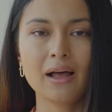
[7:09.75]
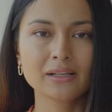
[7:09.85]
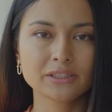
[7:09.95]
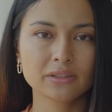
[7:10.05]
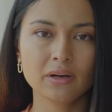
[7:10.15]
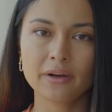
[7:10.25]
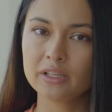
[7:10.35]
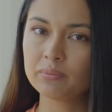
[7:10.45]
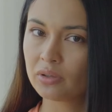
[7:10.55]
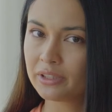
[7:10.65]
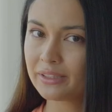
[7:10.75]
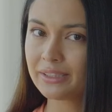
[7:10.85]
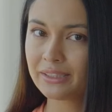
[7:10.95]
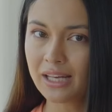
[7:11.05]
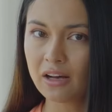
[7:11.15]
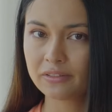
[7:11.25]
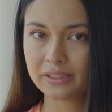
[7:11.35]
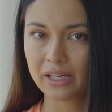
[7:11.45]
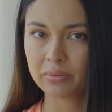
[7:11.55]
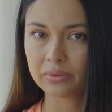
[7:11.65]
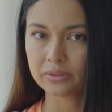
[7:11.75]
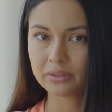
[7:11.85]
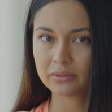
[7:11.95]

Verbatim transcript: Also, it borders the South Cyprus.